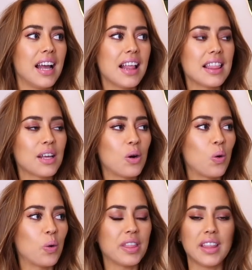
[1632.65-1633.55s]
in the
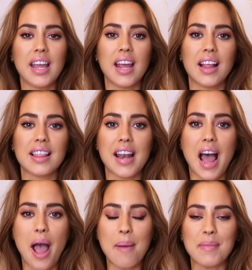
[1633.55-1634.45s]
whole thing
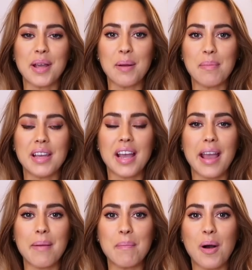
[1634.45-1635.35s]
that I'm gonna be
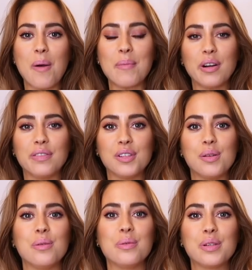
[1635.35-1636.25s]
a mom of
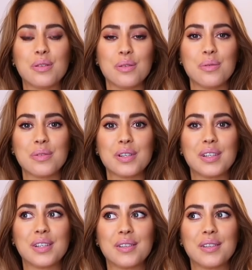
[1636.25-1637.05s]
two soon.